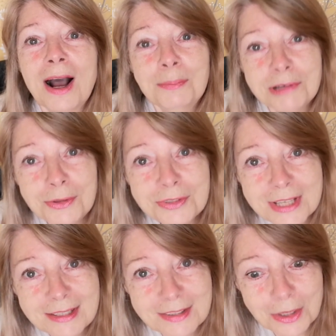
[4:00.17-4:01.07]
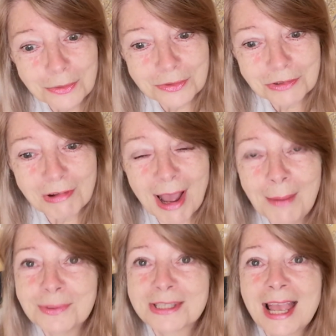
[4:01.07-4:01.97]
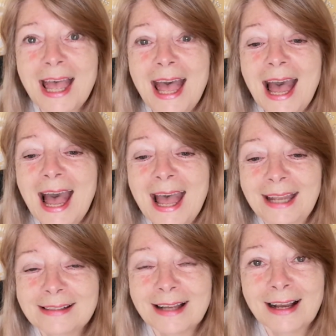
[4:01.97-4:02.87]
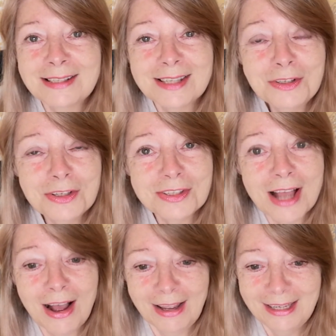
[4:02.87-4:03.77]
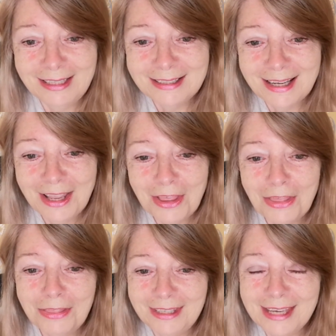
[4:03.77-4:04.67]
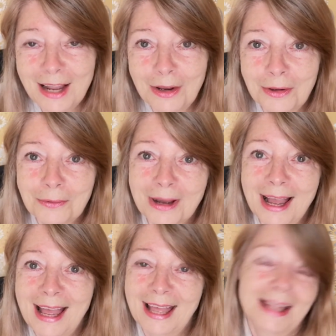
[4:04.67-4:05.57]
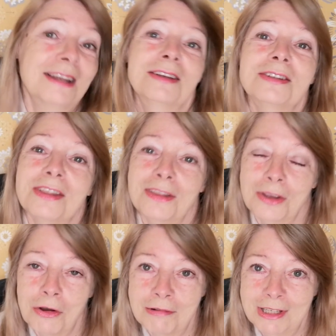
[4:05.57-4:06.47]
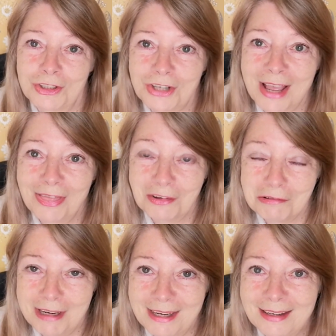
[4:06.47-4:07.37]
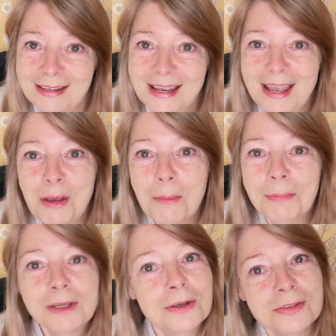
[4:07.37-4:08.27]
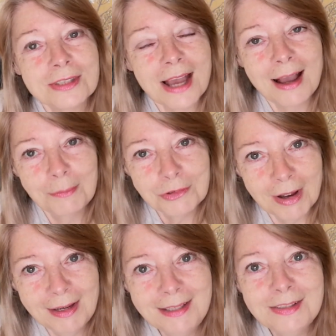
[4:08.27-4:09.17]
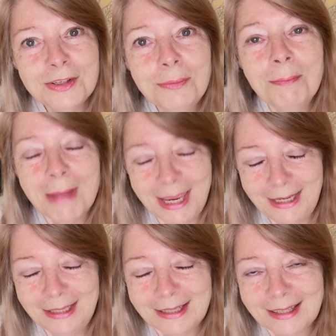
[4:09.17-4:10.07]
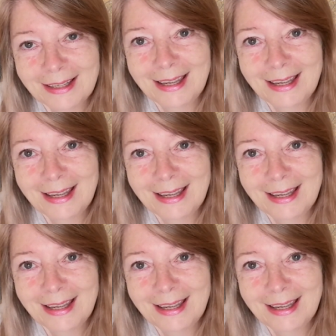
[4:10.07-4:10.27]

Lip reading: I processed those scraps and I set aside the yellow and the orange and the green, because I'm trying to make